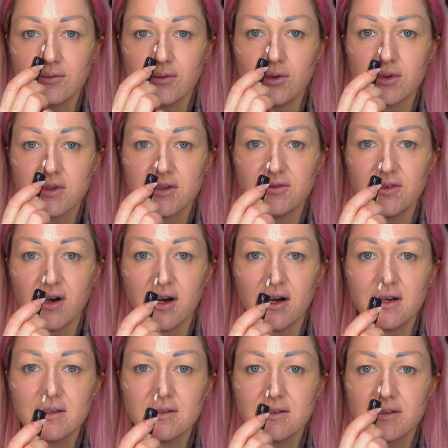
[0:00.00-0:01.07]
more
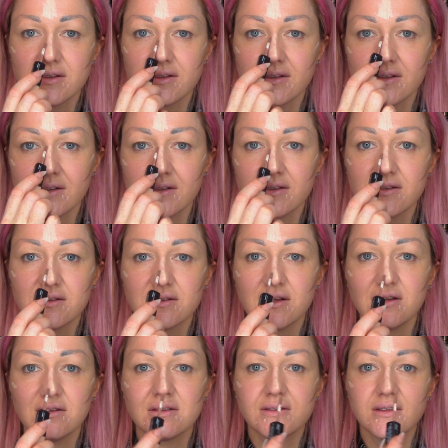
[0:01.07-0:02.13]
defined
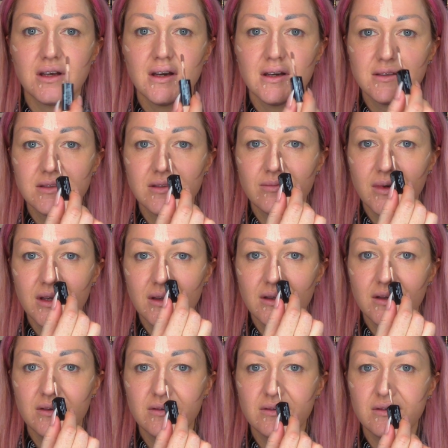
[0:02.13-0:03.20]
down the sides of my
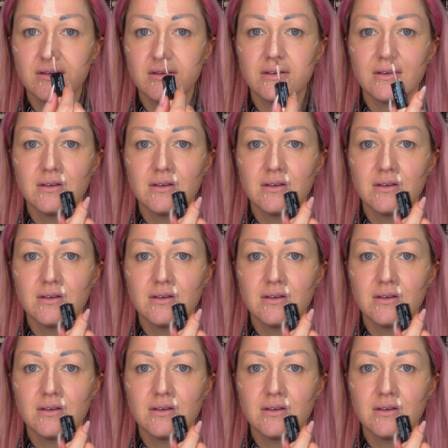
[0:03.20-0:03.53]
nose.